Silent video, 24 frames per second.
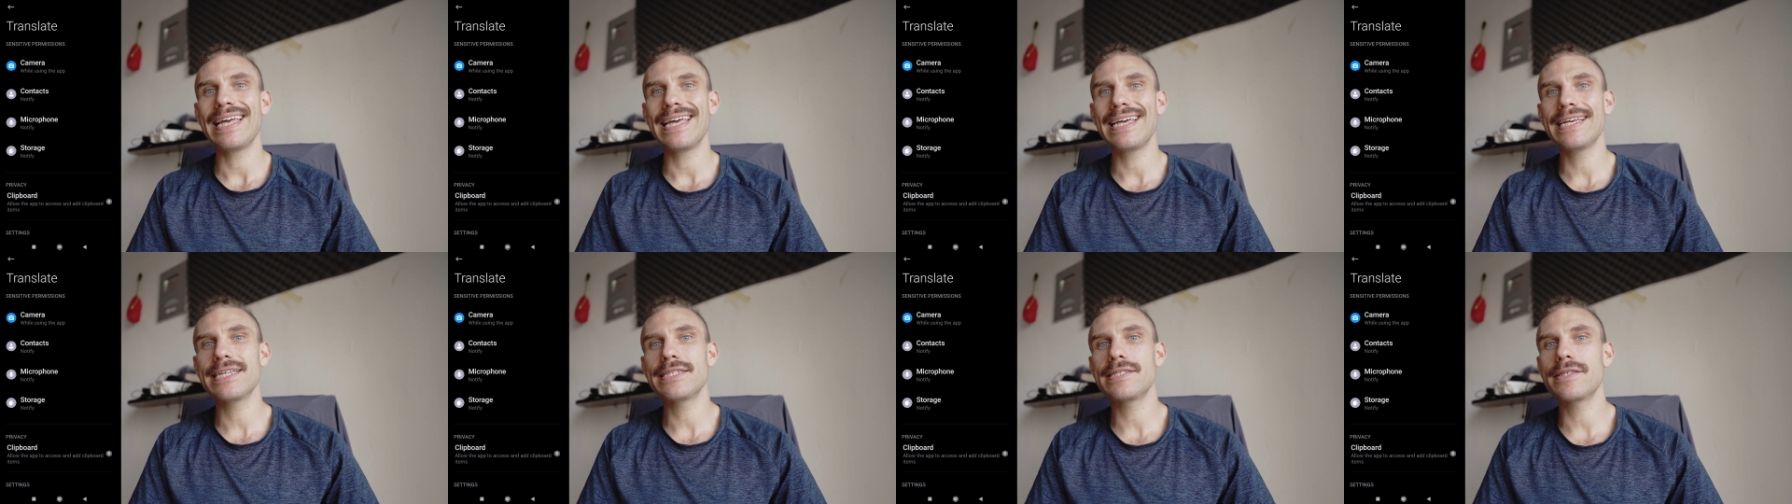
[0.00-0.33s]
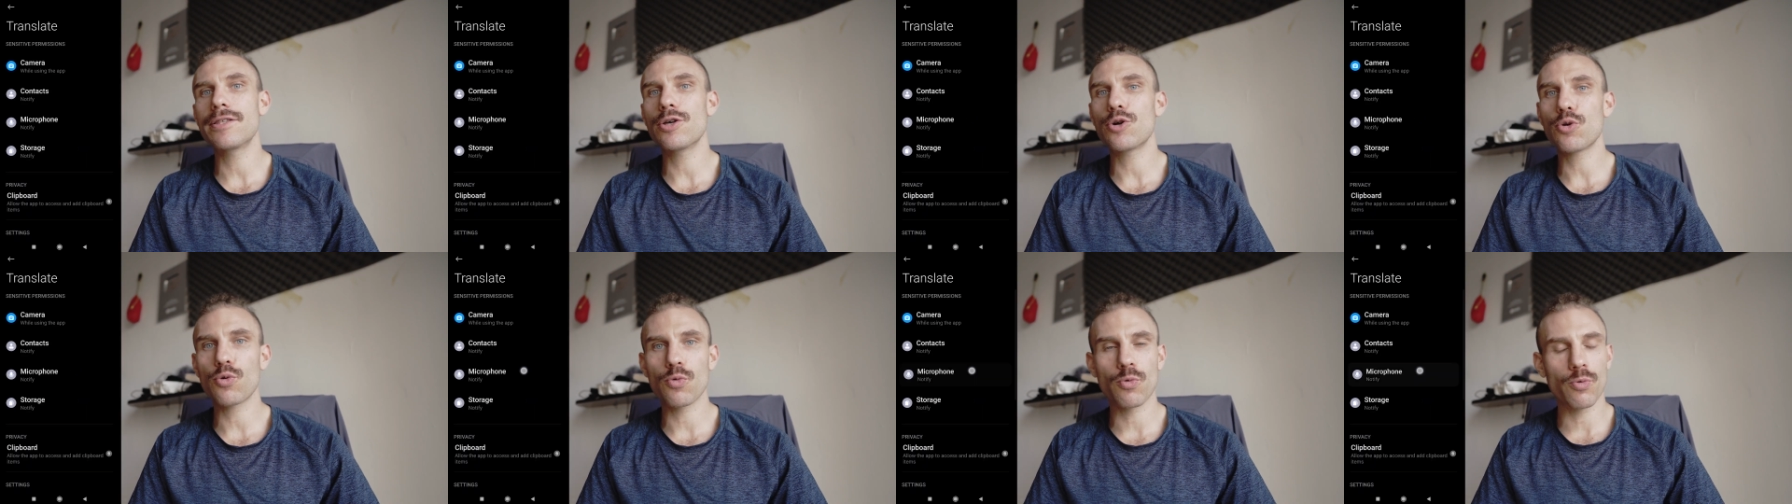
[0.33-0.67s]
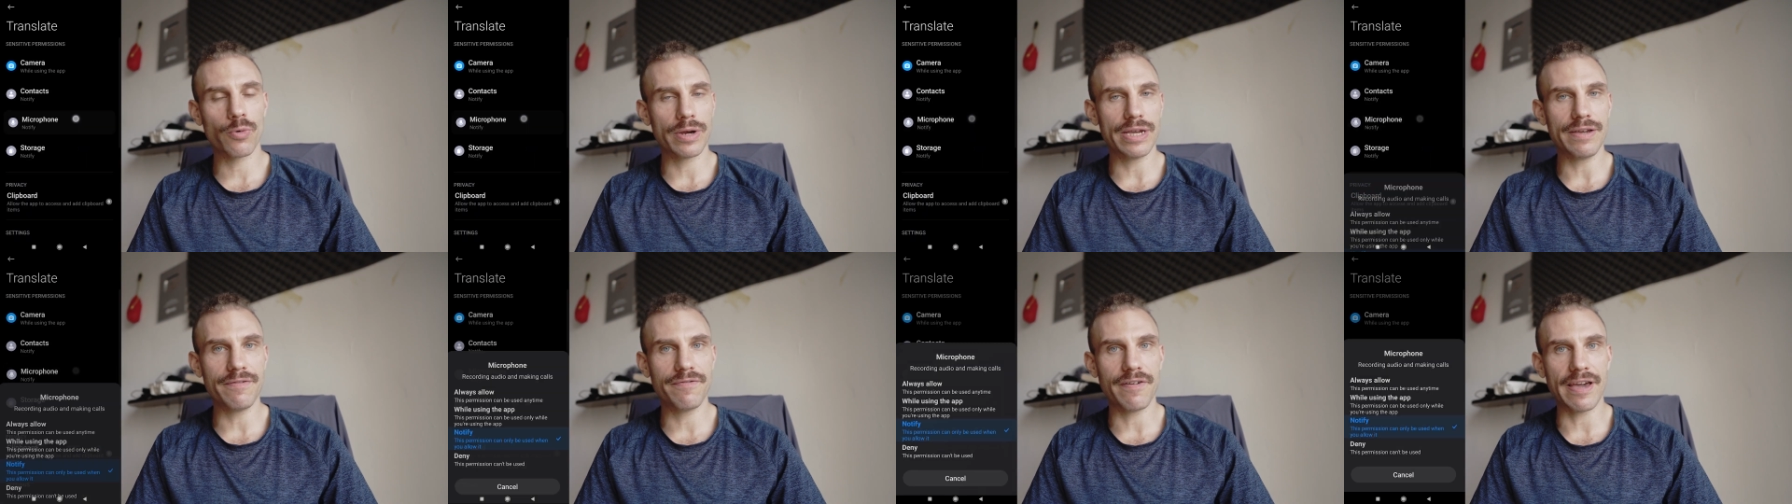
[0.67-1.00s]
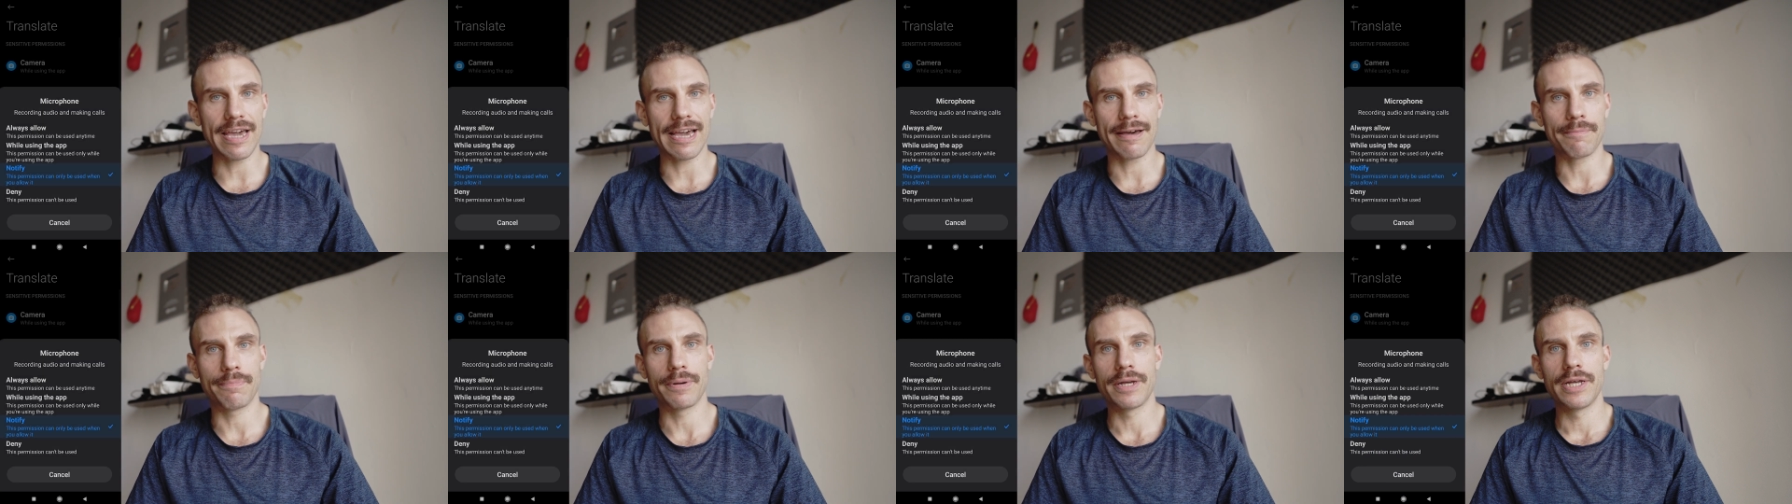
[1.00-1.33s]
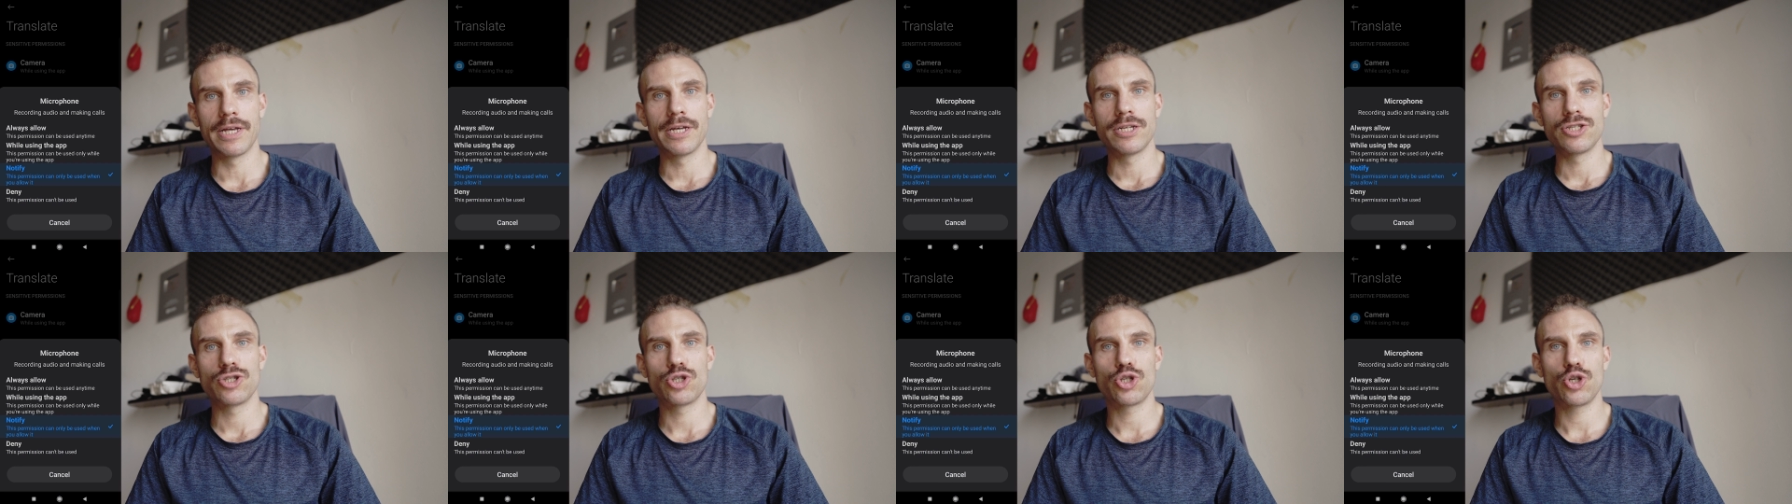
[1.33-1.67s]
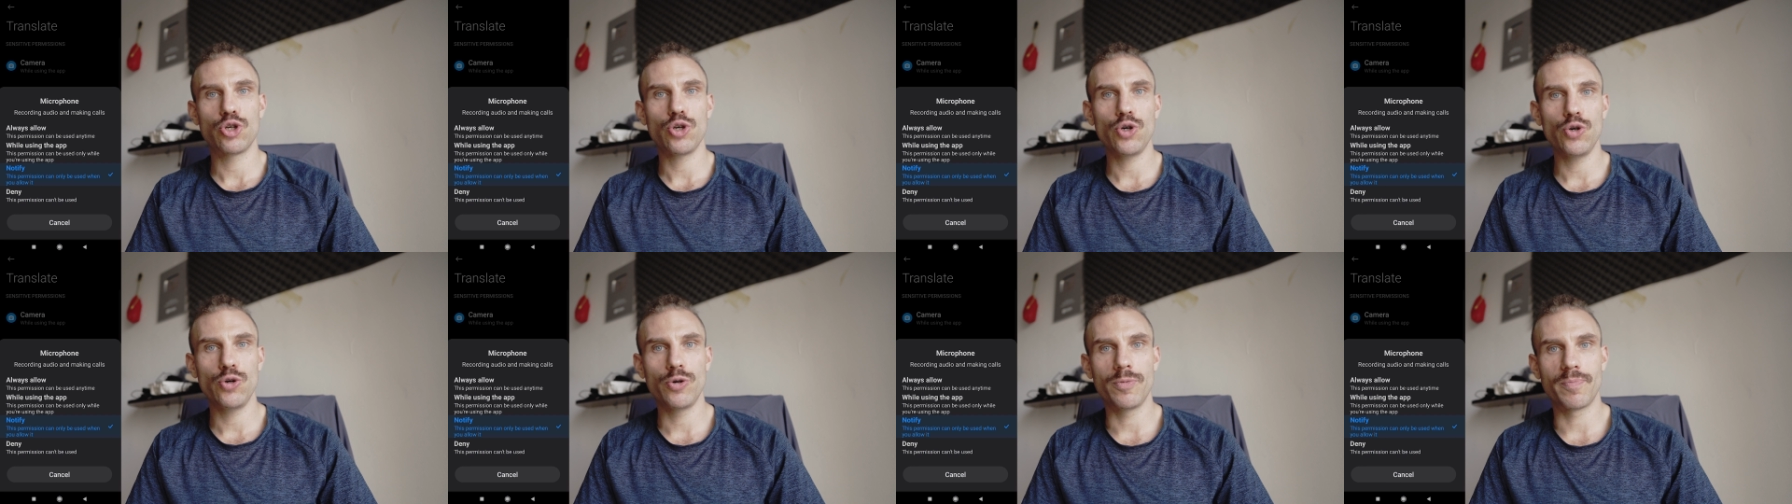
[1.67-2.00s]
is the revamp
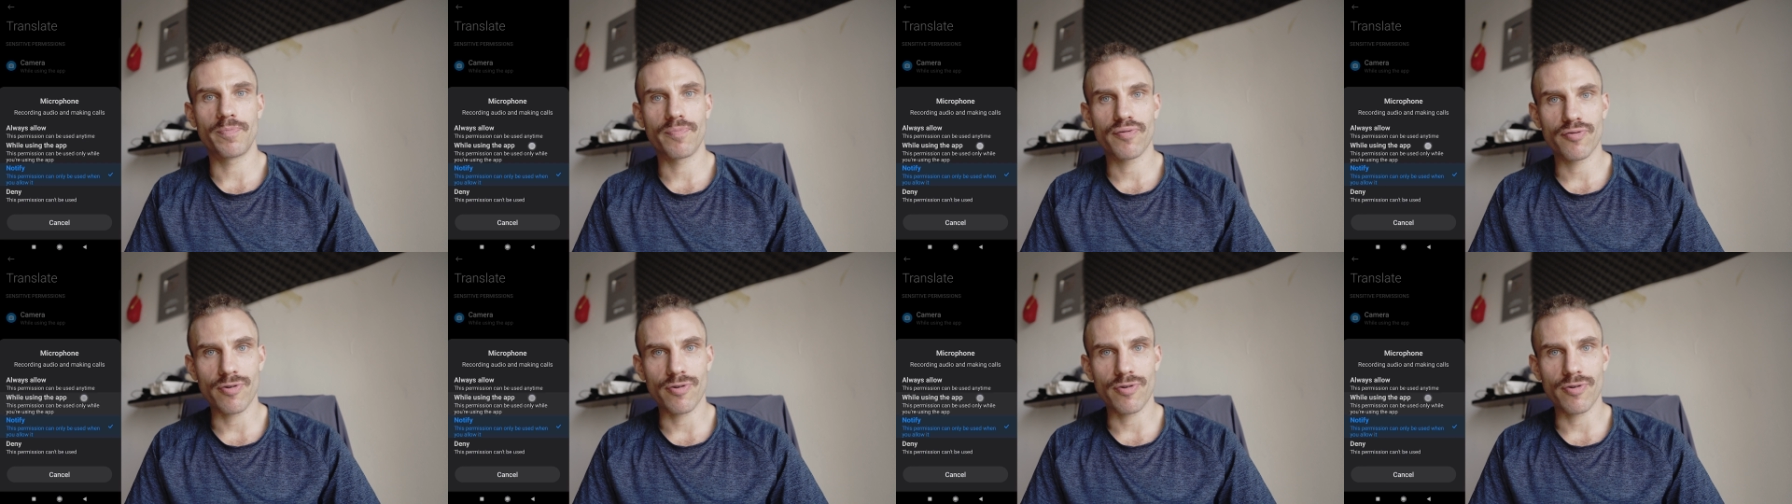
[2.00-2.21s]
to